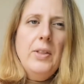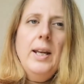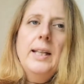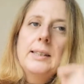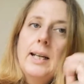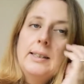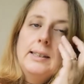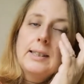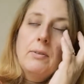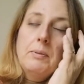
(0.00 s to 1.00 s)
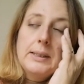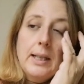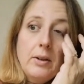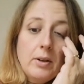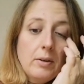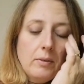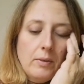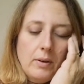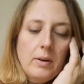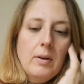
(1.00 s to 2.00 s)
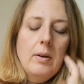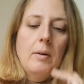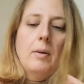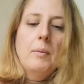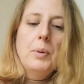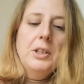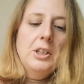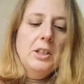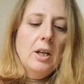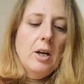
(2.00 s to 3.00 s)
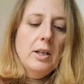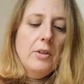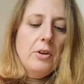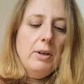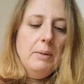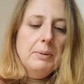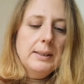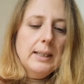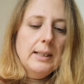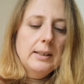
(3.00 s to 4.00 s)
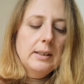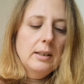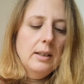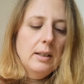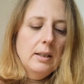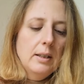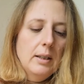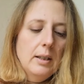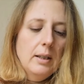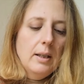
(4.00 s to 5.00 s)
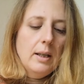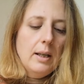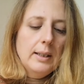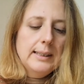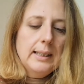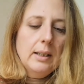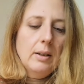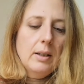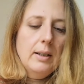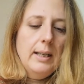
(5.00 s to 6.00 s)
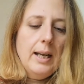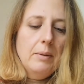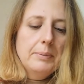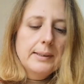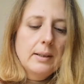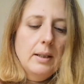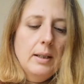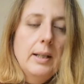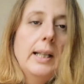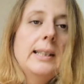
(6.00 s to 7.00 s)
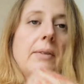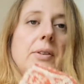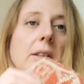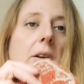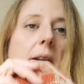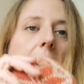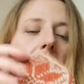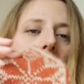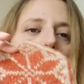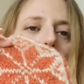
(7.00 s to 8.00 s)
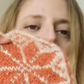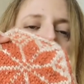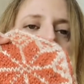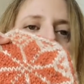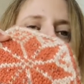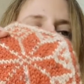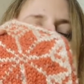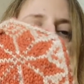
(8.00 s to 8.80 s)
think it's 97% British yarn and 3% silk neps. It's ever so lovely.